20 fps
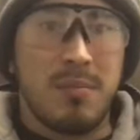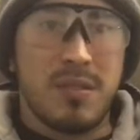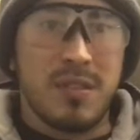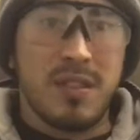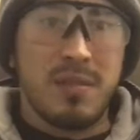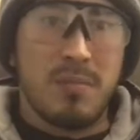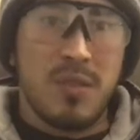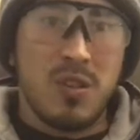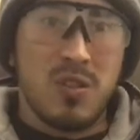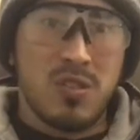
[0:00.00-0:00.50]
the
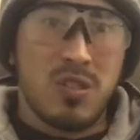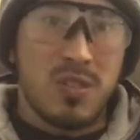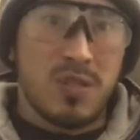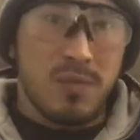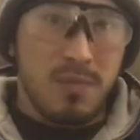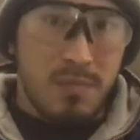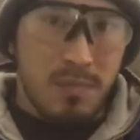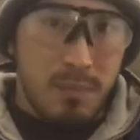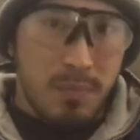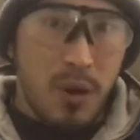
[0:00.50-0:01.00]

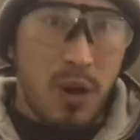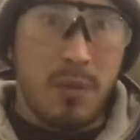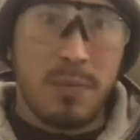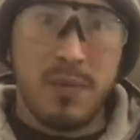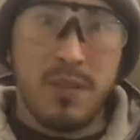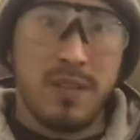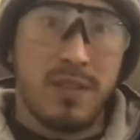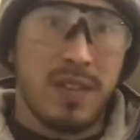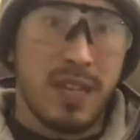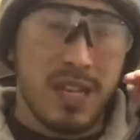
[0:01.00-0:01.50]
most
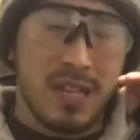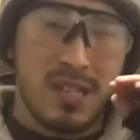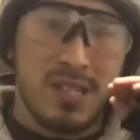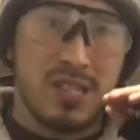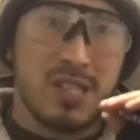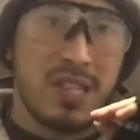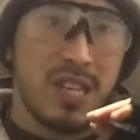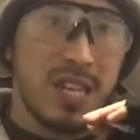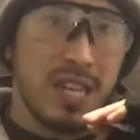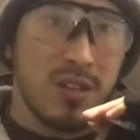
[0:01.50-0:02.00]
popular thing I
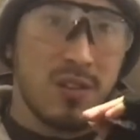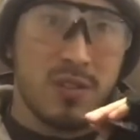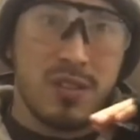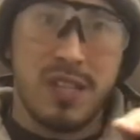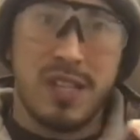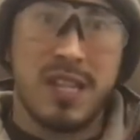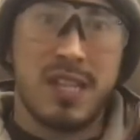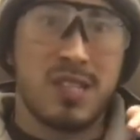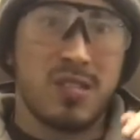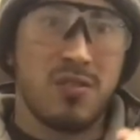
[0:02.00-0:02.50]
see on an
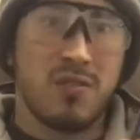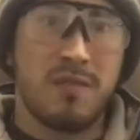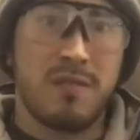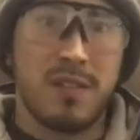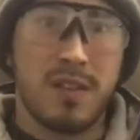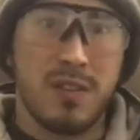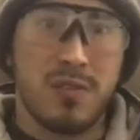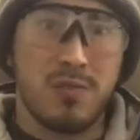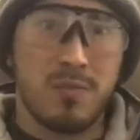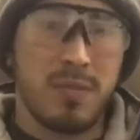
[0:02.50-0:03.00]
airsoft
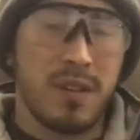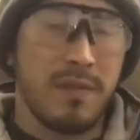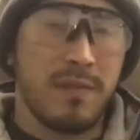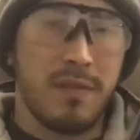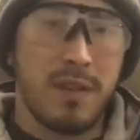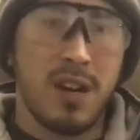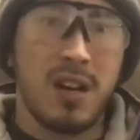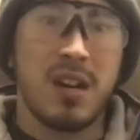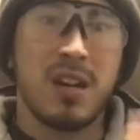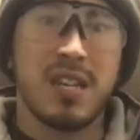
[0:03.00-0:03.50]
field by
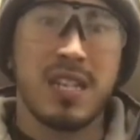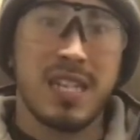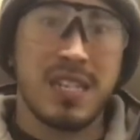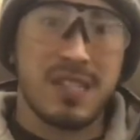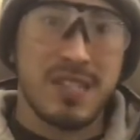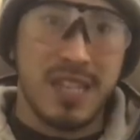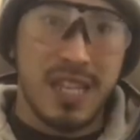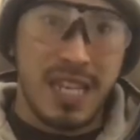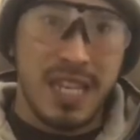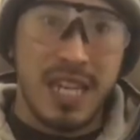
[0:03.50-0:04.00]
far is
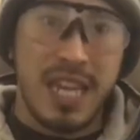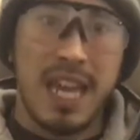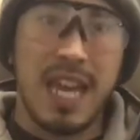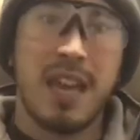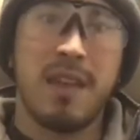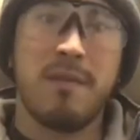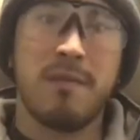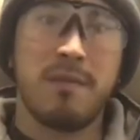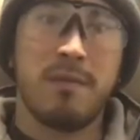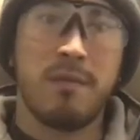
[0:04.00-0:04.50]
the
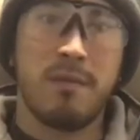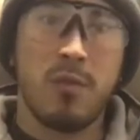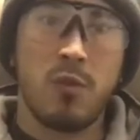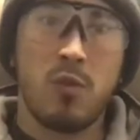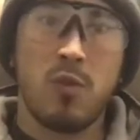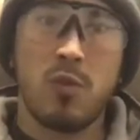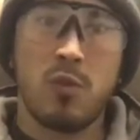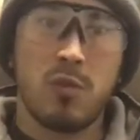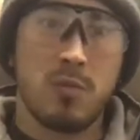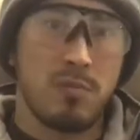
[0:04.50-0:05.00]

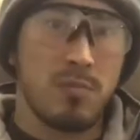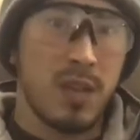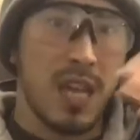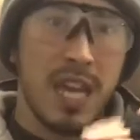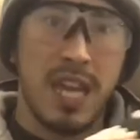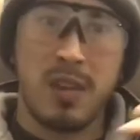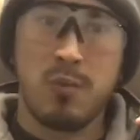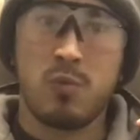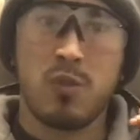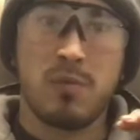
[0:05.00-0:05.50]

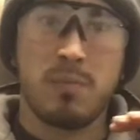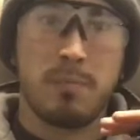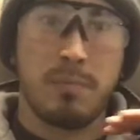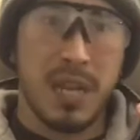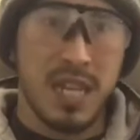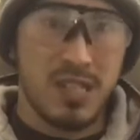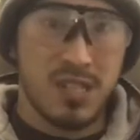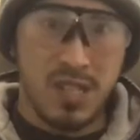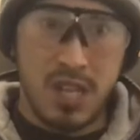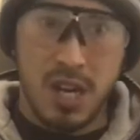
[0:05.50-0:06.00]
M4A1
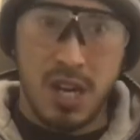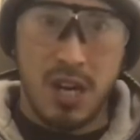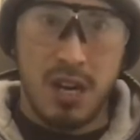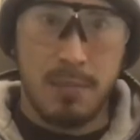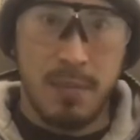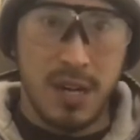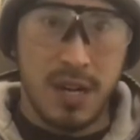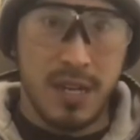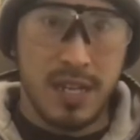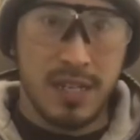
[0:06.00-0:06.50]
based
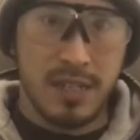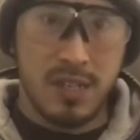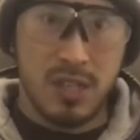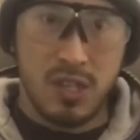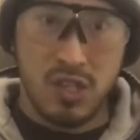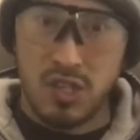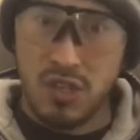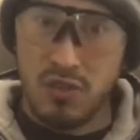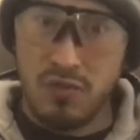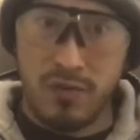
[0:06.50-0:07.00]
carbine
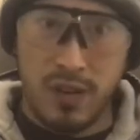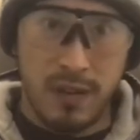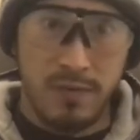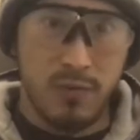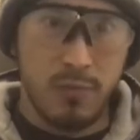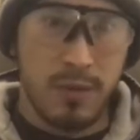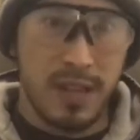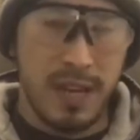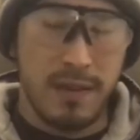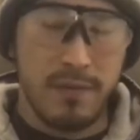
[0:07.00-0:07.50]
assault rifle
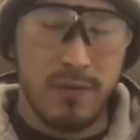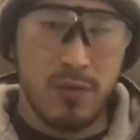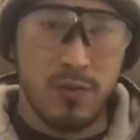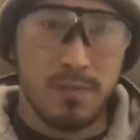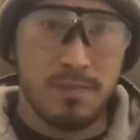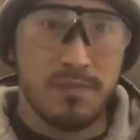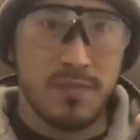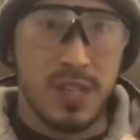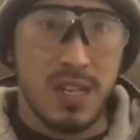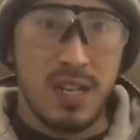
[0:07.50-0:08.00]

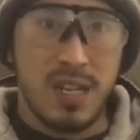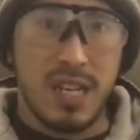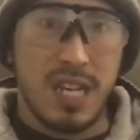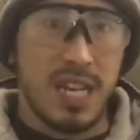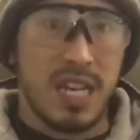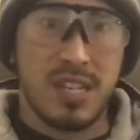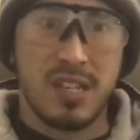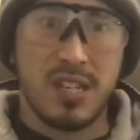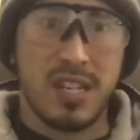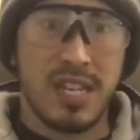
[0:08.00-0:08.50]
platform,
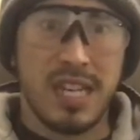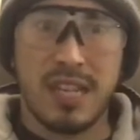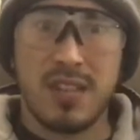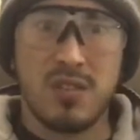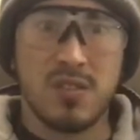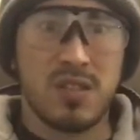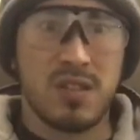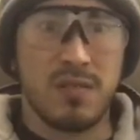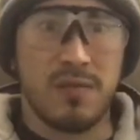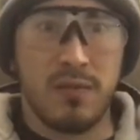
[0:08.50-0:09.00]
and you can get
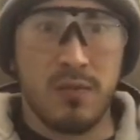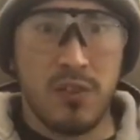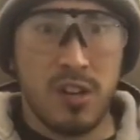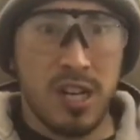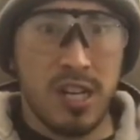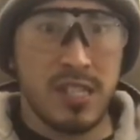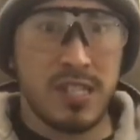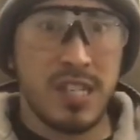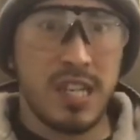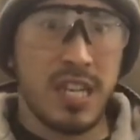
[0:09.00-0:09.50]
those in a
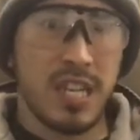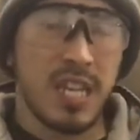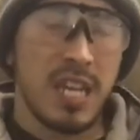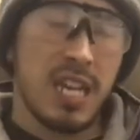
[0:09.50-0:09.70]
variety.